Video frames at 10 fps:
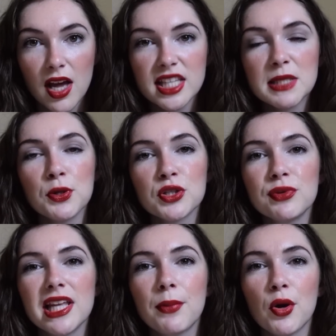This book's
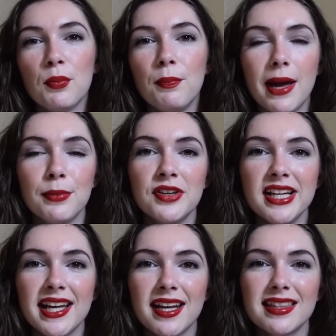really about
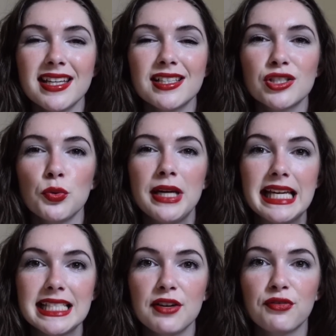memory, and I think it's so
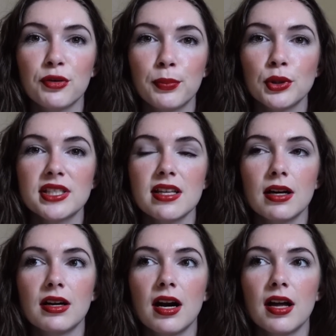easy for books that
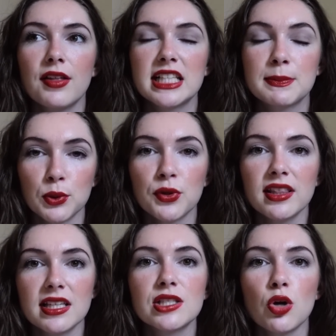are
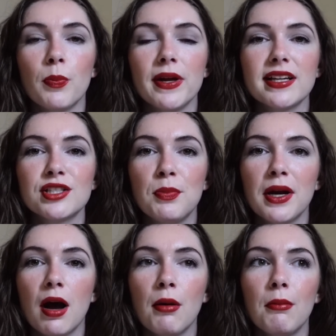exploring this topic to
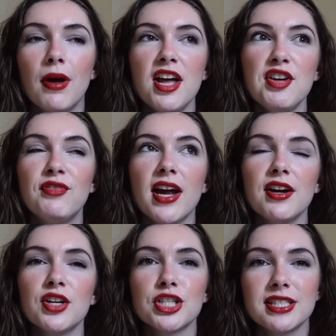become
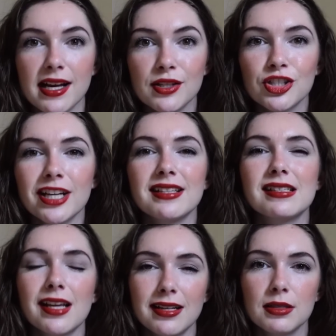very nostalgic and
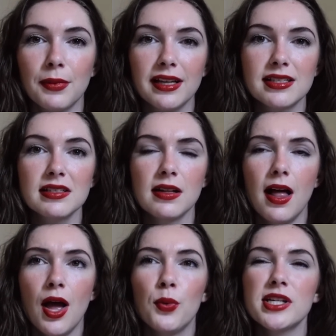sentimental,
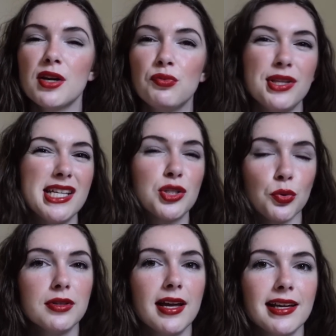which I really
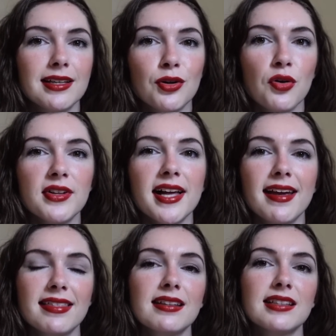don't like in a novel, and
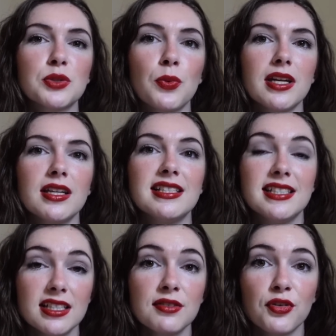I think this one
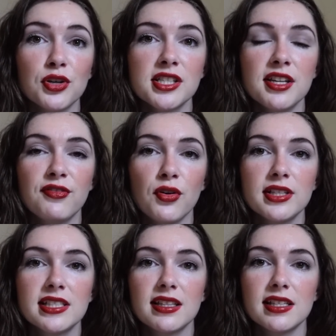did unfortunately fall
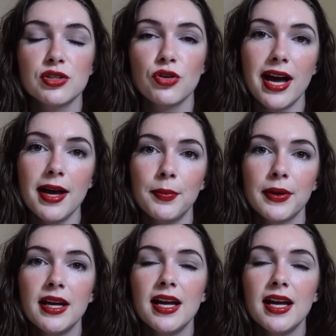into this trap.